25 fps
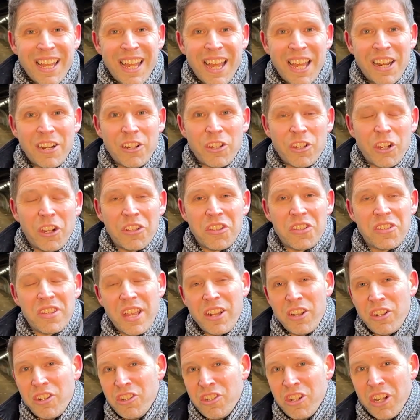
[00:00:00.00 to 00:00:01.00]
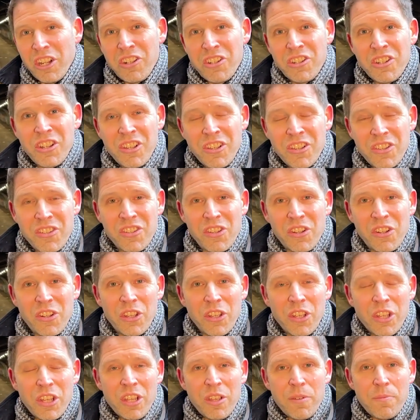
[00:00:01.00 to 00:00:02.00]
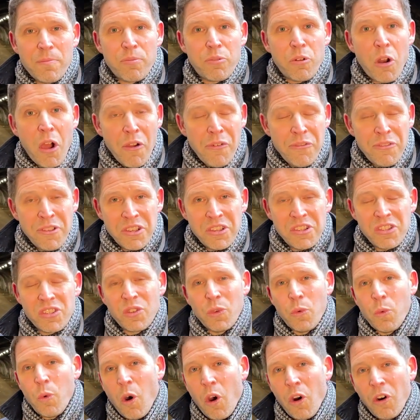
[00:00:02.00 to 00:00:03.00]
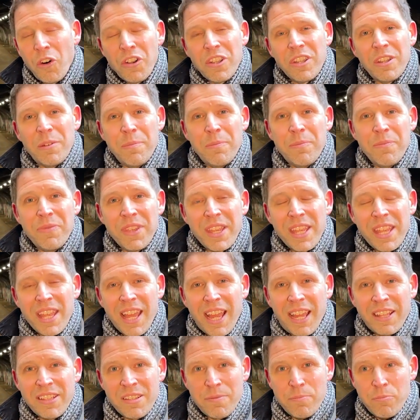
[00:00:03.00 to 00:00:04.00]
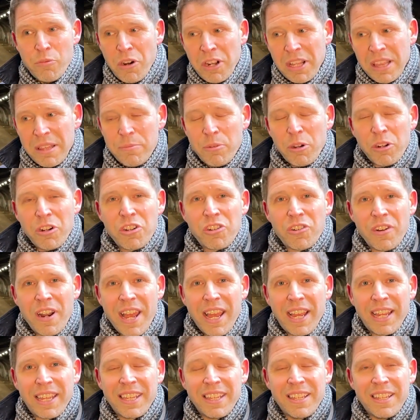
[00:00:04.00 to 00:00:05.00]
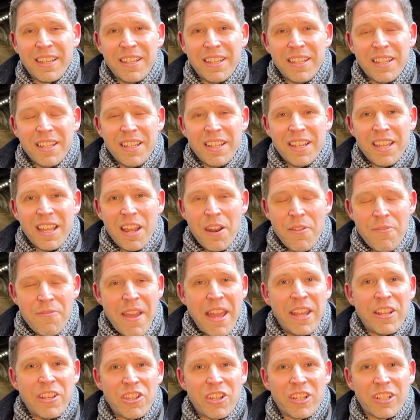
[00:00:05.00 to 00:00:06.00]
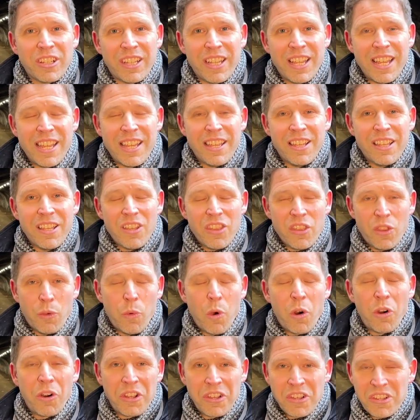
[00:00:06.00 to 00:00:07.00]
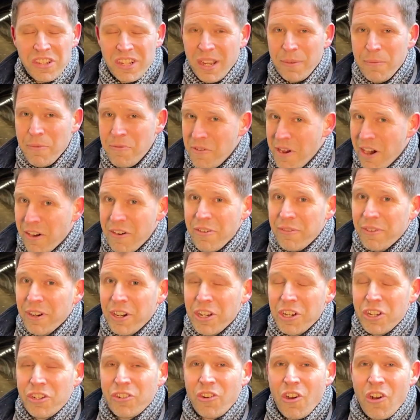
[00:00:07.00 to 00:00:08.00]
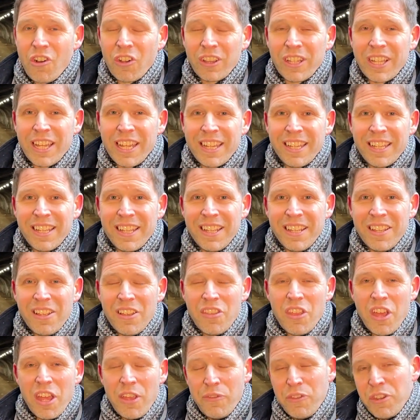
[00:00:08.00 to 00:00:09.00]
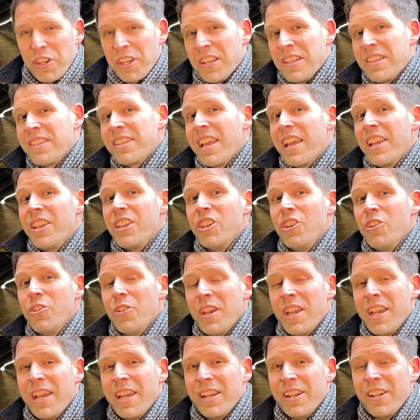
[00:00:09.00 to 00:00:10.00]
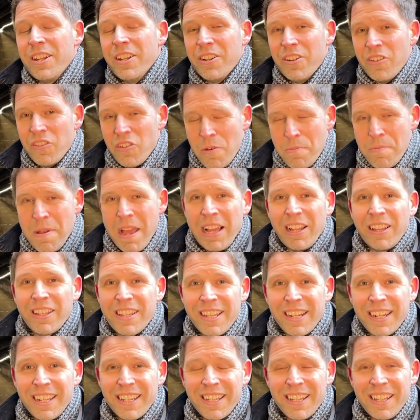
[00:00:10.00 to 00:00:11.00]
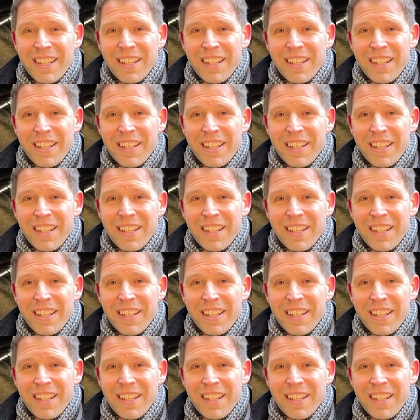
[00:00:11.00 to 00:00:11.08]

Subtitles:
And God sent judges and prophets to warn them and to bring them on track. And eventually, the warnings come very, very strongly that if you continue in rebellion,